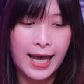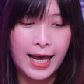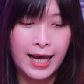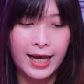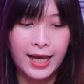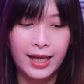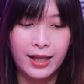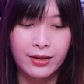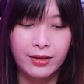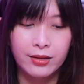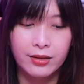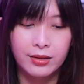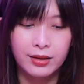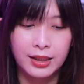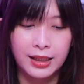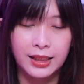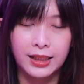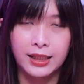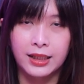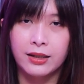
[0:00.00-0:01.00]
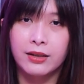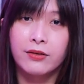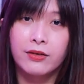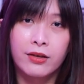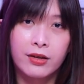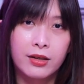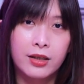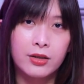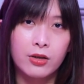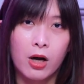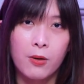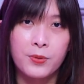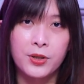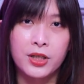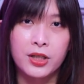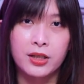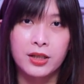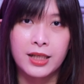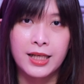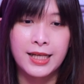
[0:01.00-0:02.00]
And the third
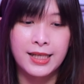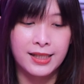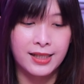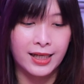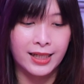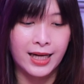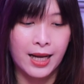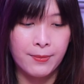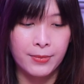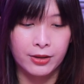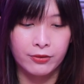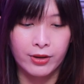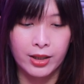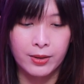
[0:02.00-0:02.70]
option is dynamic